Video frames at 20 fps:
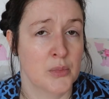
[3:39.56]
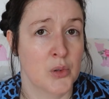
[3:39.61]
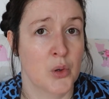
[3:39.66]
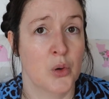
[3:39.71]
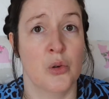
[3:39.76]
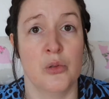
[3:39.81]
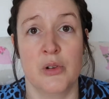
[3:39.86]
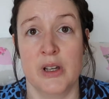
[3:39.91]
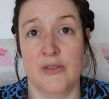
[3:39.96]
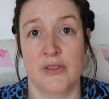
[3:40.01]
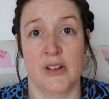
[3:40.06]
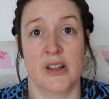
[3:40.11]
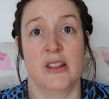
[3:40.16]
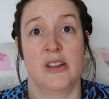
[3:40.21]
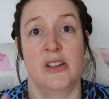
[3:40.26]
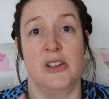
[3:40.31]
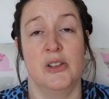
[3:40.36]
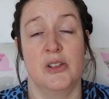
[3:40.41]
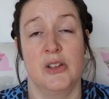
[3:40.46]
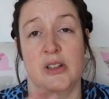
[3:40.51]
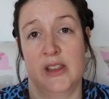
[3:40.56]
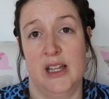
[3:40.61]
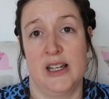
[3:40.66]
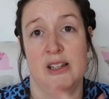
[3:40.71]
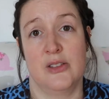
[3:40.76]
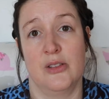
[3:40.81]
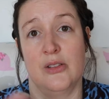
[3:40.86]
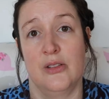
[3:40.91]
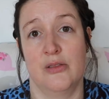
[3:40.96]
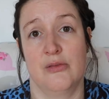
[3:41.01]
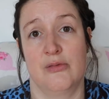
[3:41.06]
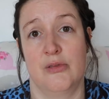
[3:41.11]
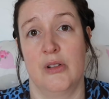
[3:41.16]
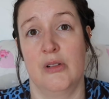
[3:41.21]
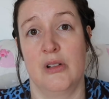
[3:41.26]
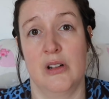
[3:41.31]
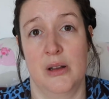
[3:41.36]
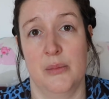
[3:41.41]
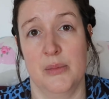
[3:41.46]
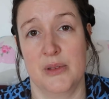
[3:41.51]
or even that you could then sort of
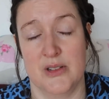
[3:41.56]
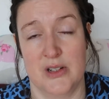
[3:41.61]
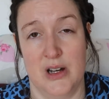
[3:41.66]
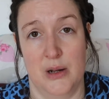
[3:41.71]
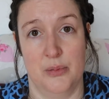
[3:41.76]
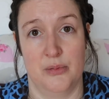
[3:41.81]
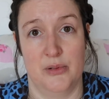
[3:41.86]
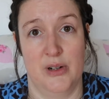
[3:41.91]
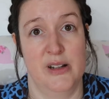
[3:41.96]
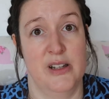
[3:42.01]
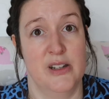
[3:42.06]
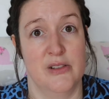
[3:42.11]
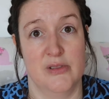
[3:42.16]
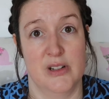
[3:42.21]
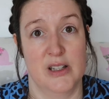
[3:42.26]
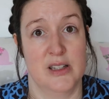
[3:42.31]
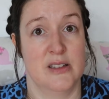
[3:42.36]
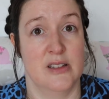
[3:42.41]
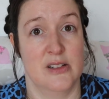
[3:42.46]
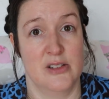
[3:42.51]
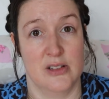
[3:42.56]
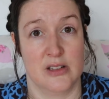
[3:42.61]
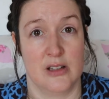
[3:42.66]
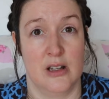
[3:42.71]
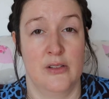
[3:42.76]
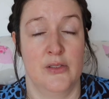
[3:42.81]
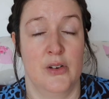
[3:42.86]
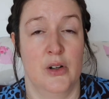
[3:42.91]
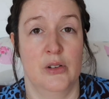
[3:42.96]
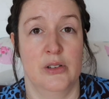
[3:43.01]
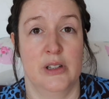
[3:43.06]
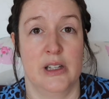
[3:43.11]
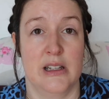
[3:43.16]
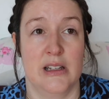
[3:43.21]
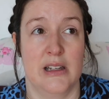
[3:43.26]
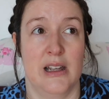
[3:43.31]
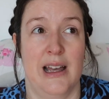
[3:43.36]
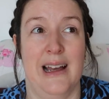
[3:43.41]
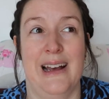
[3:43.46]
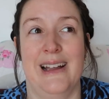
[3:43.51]
roll up the strap around your wrist and just kind of hold it in
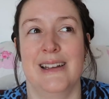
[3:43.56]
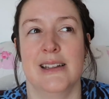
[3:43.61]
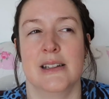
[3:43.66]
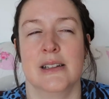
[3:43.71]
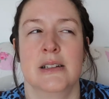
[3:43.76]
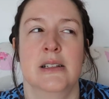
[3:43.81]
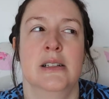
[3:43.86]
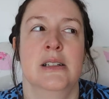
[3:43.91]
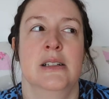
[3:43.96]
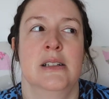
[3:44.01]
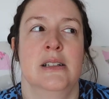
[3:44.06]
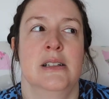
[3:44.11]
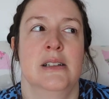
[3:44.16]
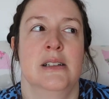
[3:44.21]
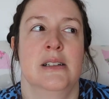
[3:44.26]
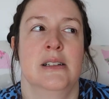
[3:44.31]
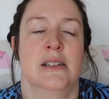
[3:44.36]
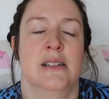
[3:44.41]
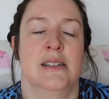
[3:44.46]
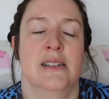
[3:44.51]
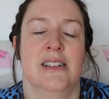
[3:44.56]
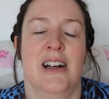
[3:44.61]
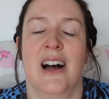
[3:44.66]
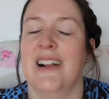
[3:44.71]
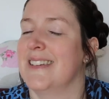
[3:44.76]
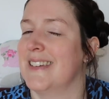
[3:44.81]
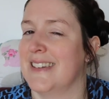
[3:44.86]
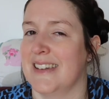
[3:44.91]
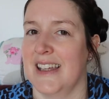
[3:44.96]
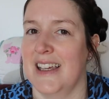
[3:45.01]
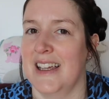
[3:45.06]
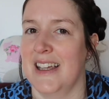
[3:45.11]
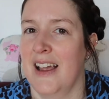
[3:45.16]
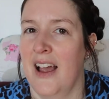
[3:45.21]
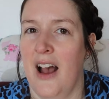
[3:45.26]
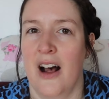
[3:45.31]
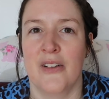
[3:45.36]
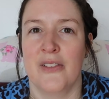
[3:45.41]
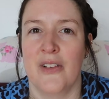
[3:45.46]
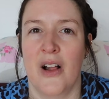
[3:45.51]
your hand. I'll see.
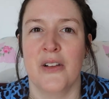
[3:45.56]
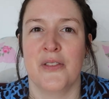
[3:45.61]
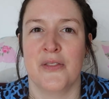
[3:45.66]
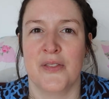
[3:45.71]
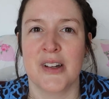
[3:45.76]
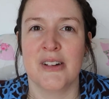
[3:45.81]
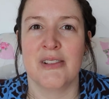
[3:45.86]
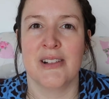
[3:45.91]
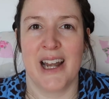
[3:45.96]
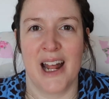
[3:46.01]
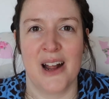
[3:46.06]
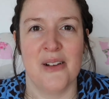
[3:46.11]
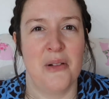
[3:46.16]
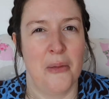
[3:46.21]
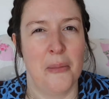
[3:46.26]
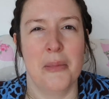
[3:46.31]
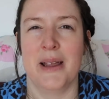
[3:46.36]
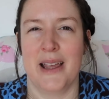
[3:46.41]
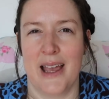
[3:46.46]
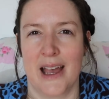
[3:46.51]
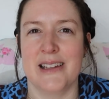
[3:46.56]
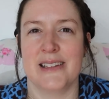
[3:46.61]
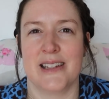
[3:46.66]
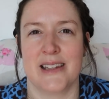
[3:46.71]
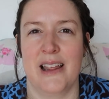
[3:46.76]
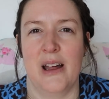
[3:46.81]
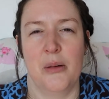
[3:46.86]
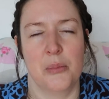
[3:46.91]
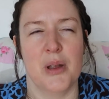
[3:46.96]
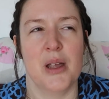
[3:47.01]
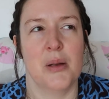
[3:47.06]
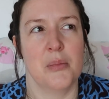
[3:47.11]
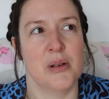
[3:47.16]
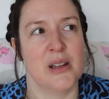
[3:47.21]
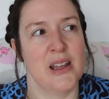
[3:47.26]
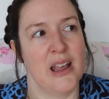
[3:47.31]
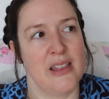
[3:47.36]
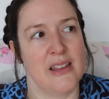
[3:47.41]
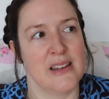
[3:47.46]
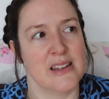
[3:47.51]
I'll figure it out when we get to that bit, but
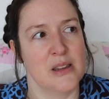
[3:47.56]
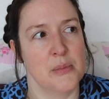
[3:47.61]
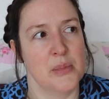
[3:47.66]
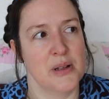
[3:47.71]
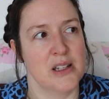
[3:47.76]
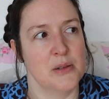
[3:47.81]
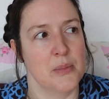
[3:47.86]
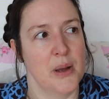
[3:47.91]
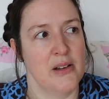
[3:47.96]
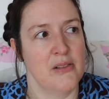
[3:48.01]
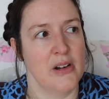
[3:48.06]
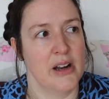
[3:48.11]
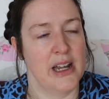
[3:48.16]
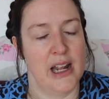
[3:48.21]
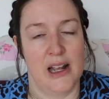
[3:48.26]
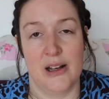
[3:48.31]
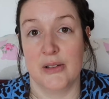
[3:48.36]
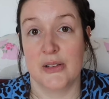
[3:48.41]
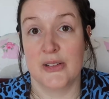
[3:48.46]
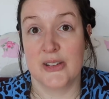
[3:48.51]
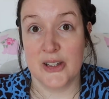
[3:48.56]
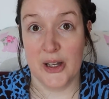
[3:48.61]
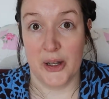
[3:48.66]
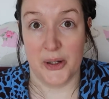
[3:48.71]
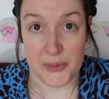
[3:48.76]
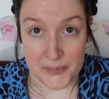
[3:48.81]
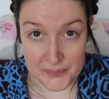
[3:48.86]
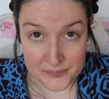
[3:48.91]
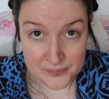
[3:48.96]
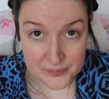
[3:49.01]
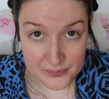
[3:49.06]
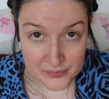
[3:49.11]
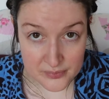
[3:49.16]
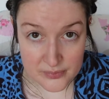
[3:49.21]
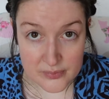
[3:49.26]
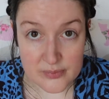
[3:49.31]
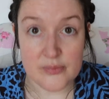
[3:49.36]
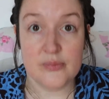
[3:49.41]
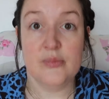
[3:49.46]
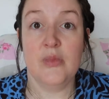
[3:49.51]
yeah, that's the big debate right now. So
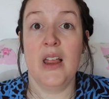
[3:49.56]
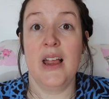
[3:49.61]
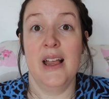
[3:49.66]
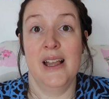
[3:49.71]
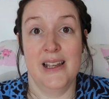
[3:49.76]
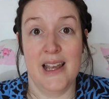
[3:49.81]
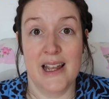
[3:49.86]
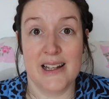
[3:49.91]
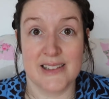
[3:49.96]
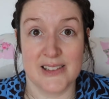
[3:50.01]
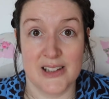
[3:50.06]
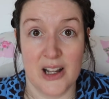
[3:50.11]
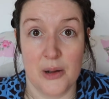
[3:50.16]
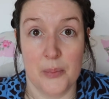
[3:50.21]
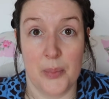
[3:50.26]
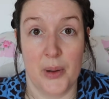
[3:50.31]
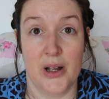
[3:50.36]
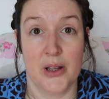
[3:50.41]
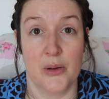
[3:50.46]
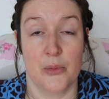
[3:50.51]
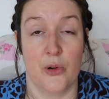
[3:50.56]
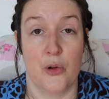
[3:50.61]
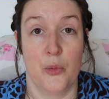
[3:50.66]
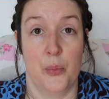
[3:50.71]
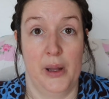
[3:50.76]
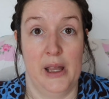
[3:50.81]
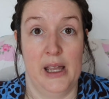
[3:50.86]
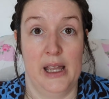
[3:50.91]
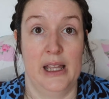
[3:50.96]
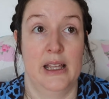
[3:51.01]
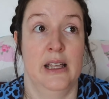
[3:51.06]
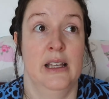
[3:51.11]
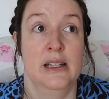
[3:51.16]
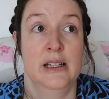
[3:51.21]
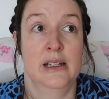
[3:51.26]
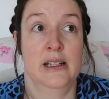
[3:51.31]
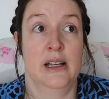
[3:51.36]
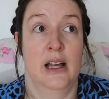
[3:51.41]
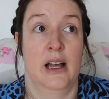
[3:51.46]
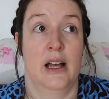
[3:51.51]
next up, I will be
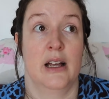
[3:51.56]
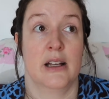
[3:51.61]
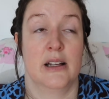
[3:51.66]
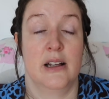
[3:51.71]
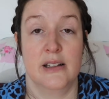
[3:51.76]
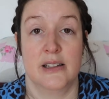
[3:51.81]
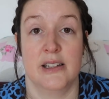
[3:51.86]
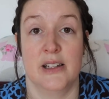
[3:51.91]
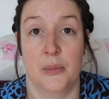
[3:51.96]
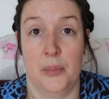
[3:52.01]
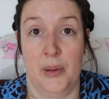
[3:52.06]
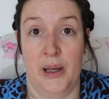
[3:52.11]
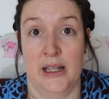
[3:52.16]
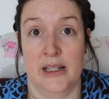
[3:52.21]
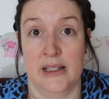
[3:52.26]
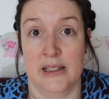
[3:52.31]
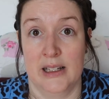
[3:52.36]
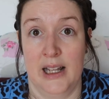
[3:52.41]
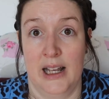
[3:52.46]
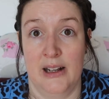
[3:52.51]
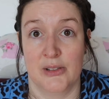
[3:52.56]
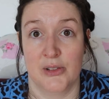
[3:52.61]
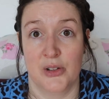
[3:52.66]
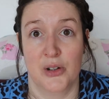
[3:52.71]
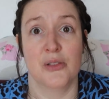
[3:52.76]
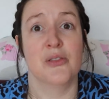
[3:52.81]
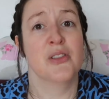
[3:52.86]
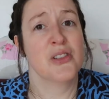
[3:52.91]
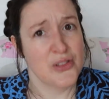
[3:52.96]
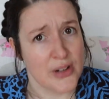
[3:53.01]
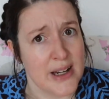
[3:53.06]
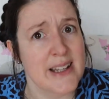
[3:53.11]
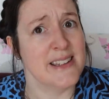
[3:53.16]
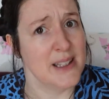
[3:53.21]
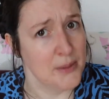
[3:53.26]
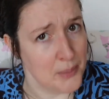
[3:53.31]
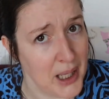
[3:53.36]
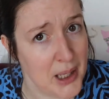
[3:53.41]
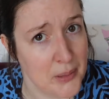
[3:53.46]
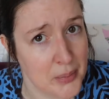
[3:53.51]
cutting a pattern out of
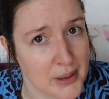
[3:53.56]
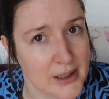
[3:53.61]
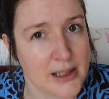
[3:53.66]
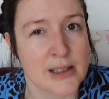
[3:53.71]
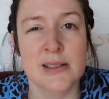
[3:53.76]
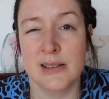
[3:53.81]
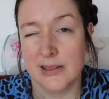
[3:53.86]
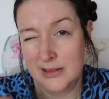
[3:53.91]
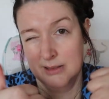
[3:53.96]
tracing paper,